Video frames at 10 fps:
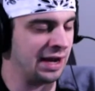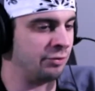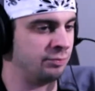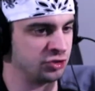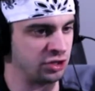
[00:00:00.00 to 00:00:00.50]
I
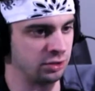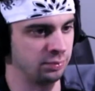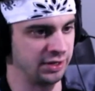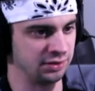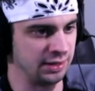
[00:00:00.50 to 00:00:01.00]
would much rather
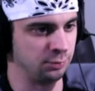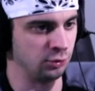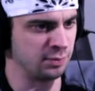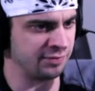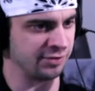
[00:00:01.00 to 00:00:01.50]
play Claypool
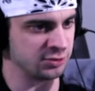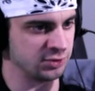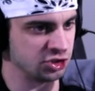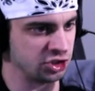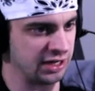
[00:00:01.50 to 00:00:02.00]
at my flex
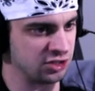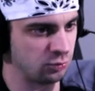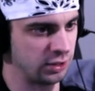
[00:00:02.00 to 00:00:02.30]
position as